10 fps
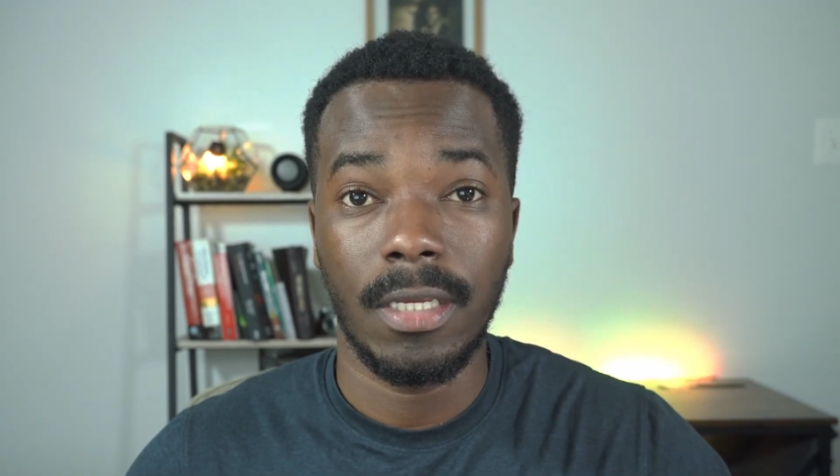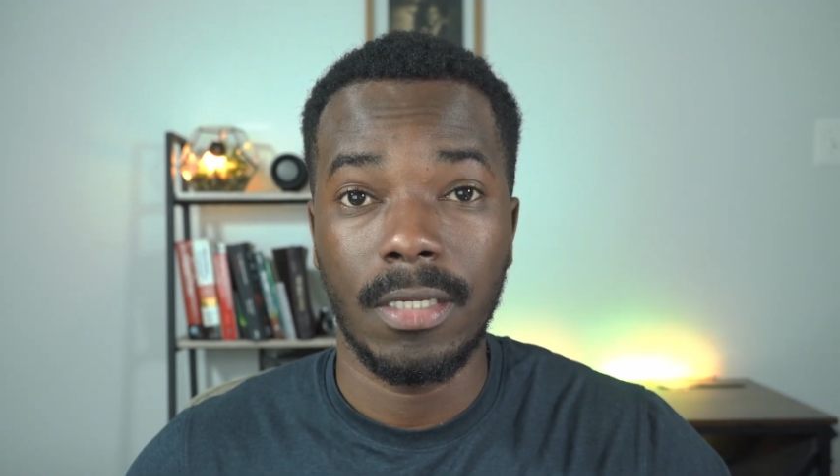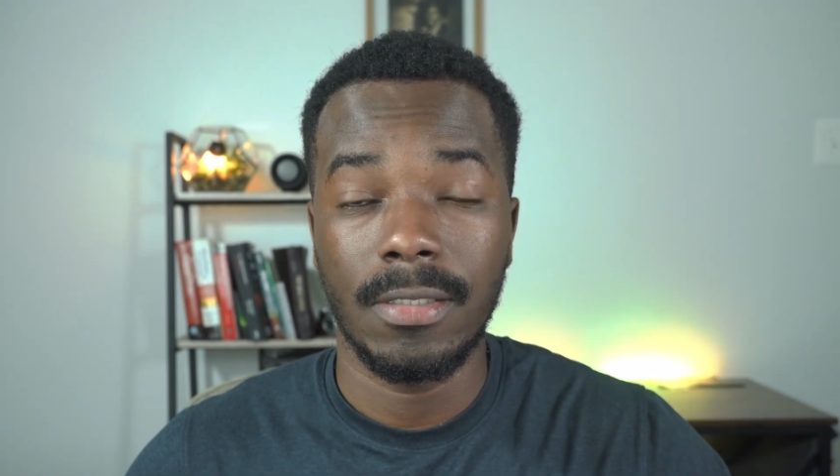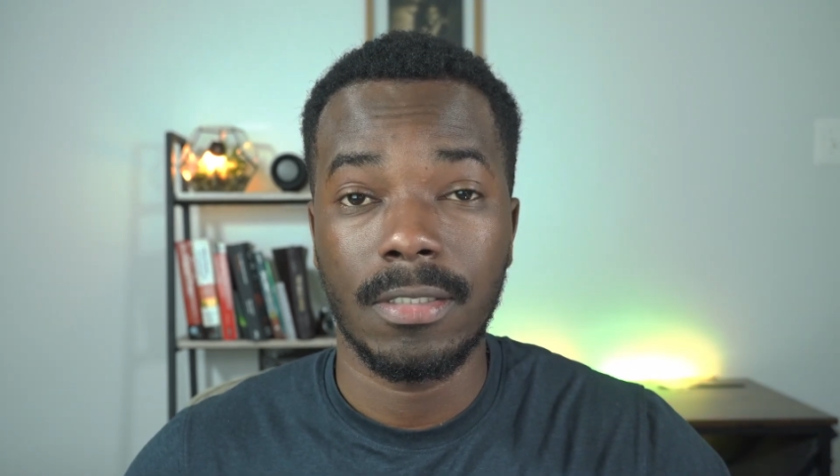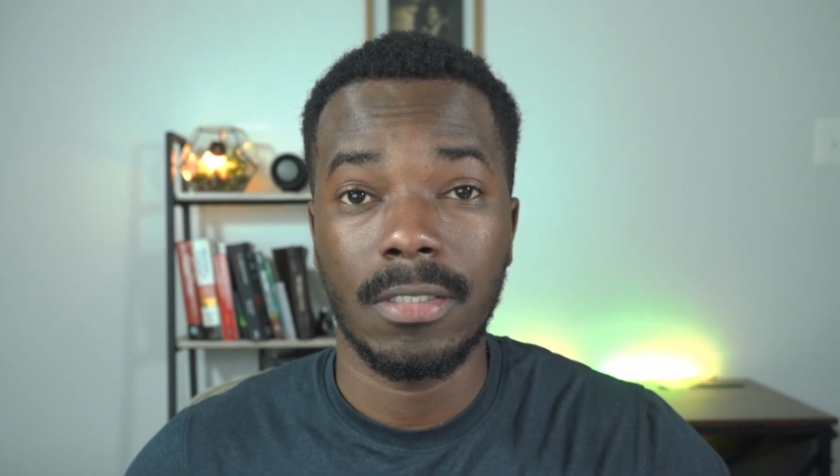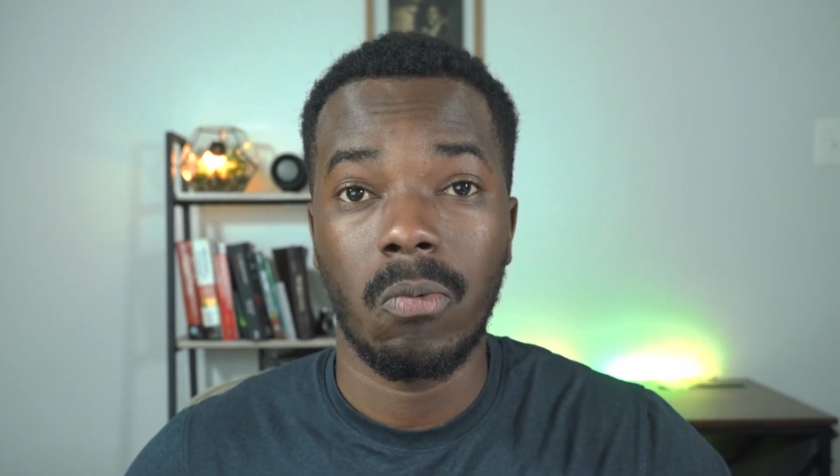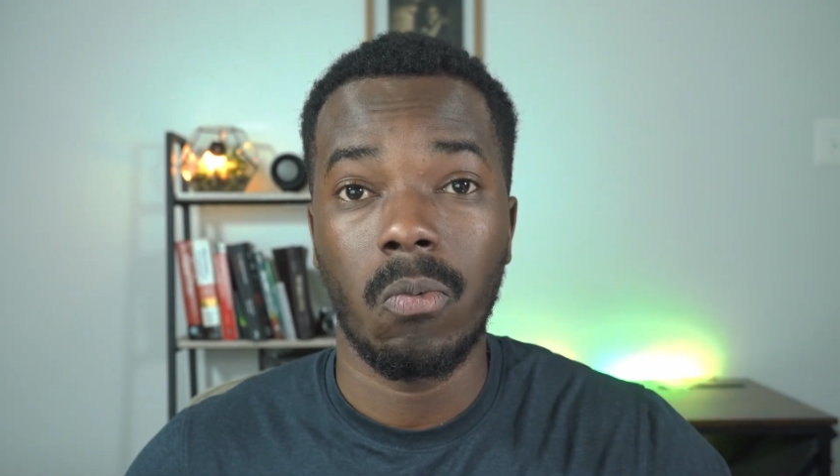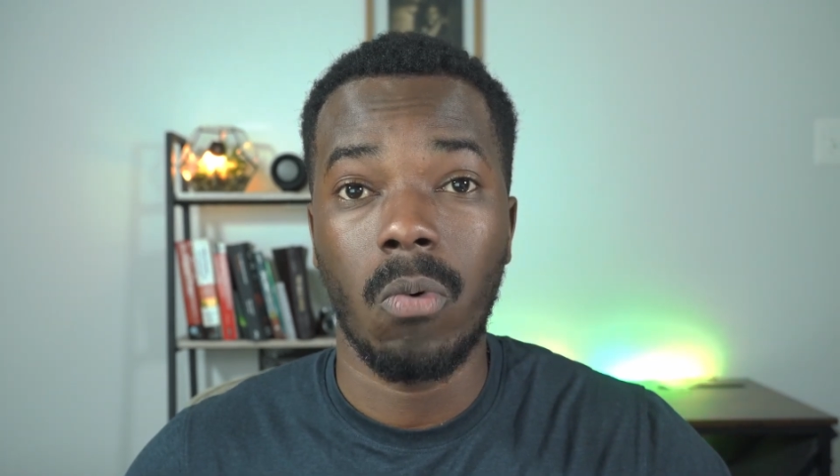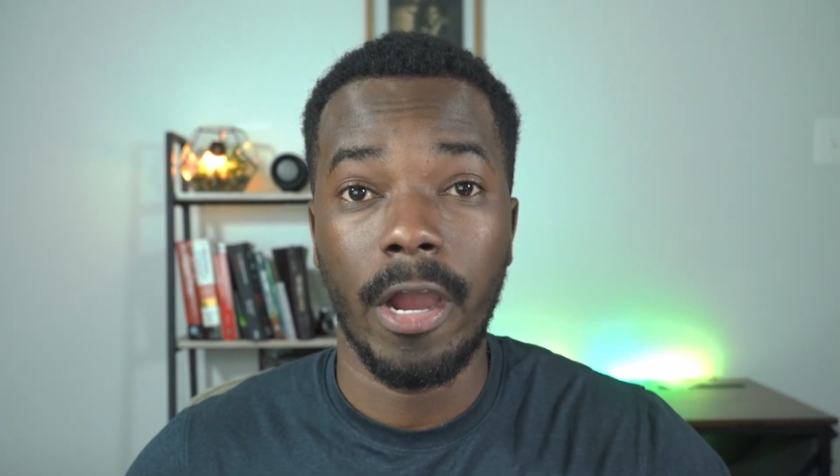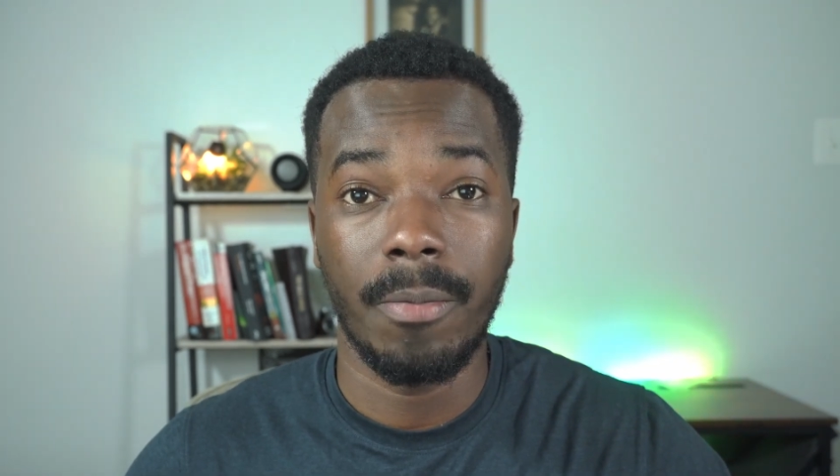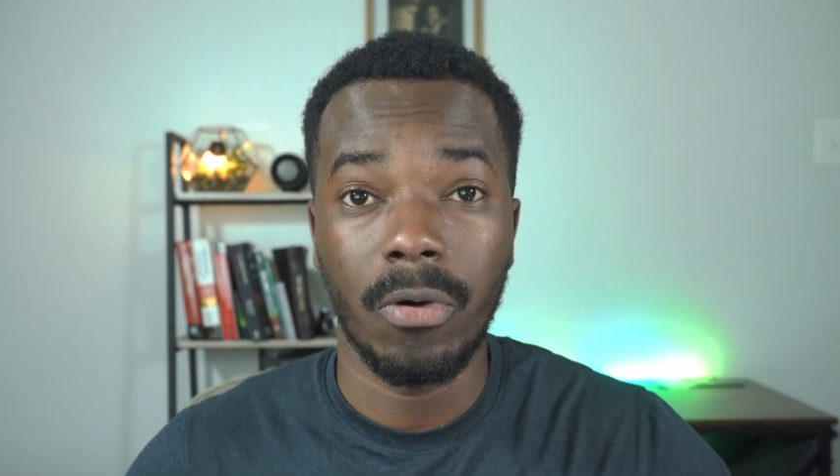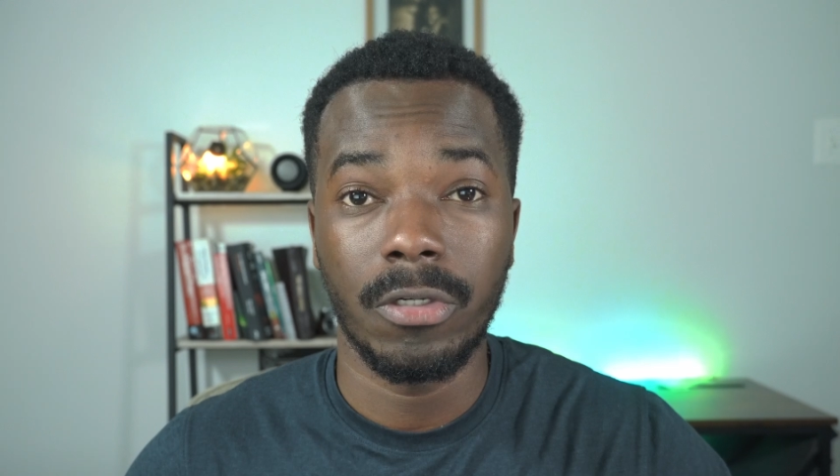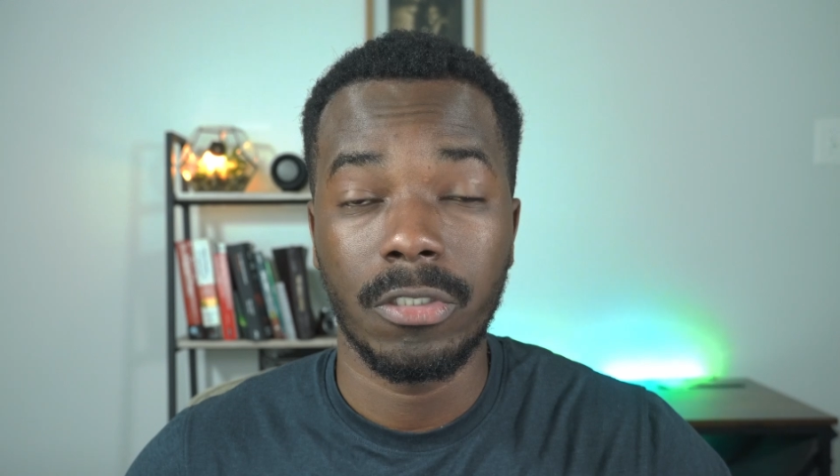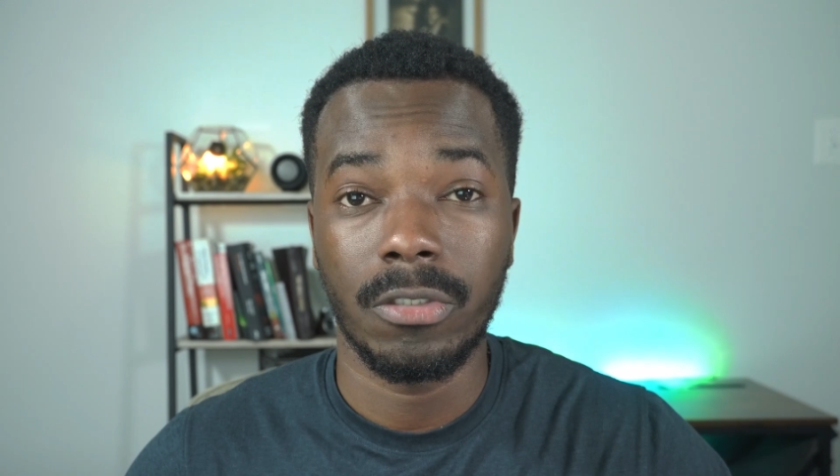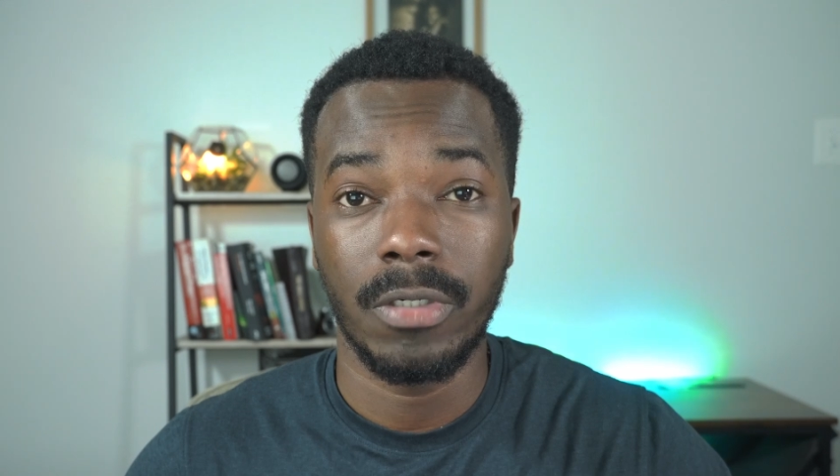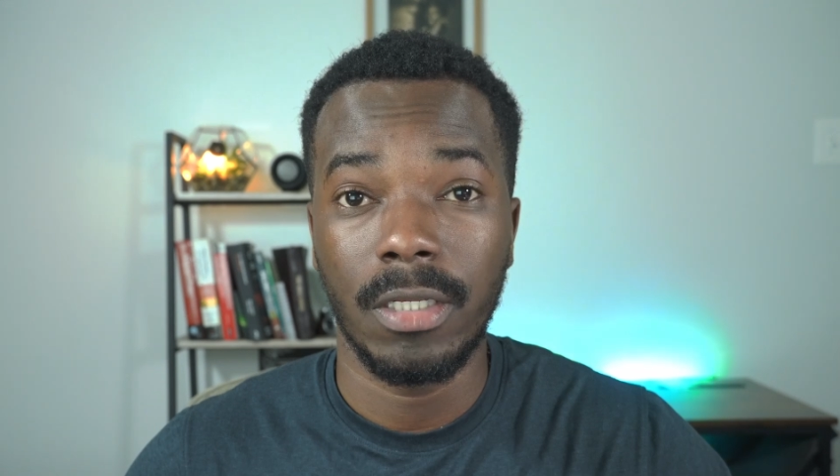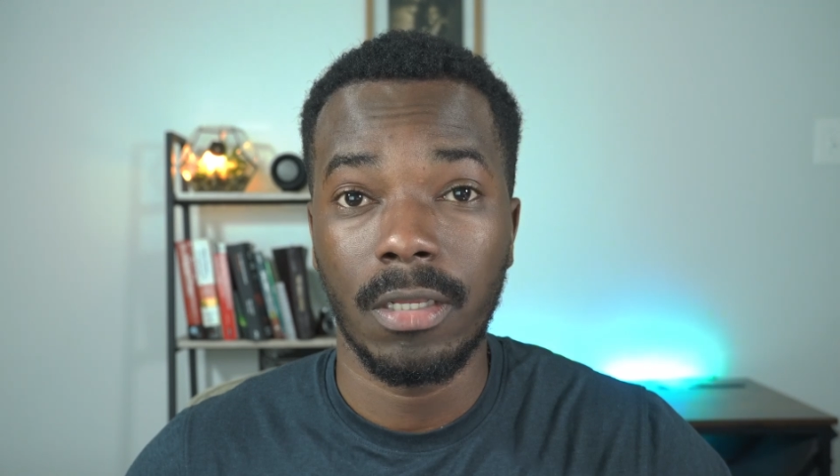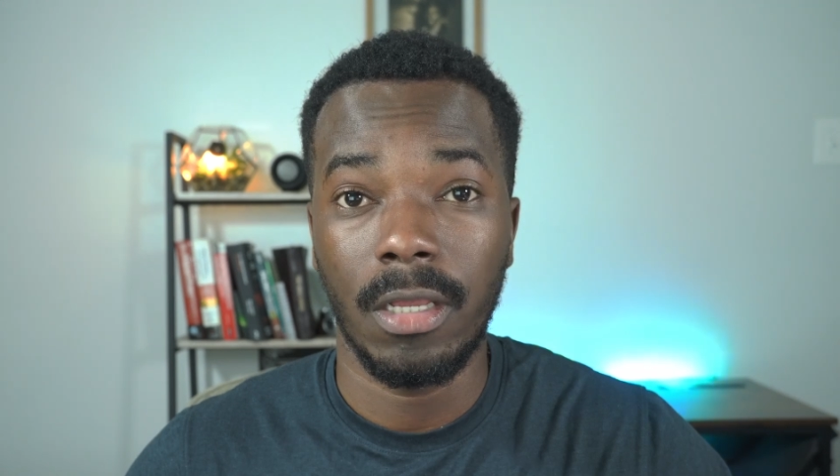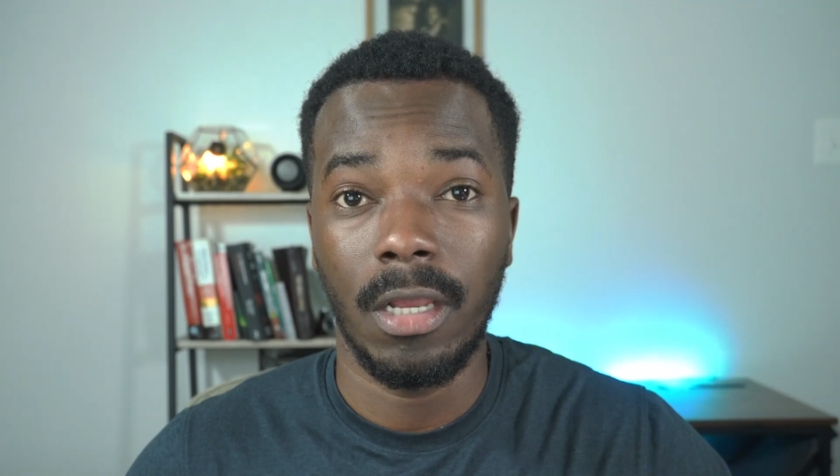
is, why monitoring,